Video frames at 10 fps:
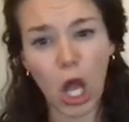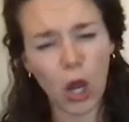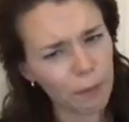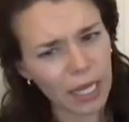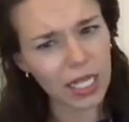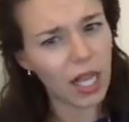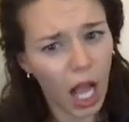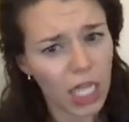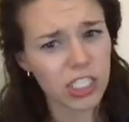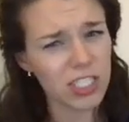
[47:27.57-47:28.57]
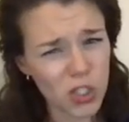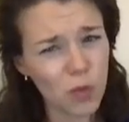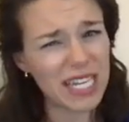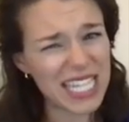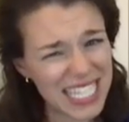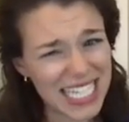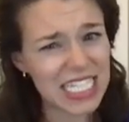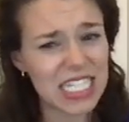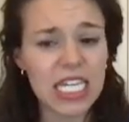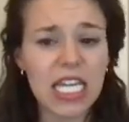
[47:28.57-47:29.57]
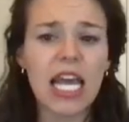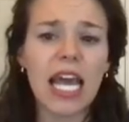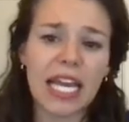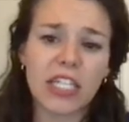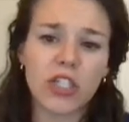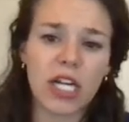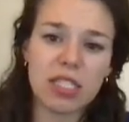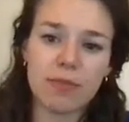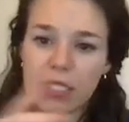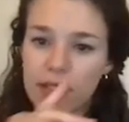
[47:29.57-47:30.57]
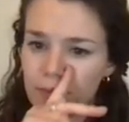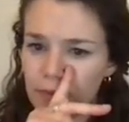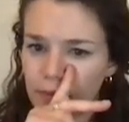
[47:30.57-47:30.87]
Oh my gosh, so many kids and her husband.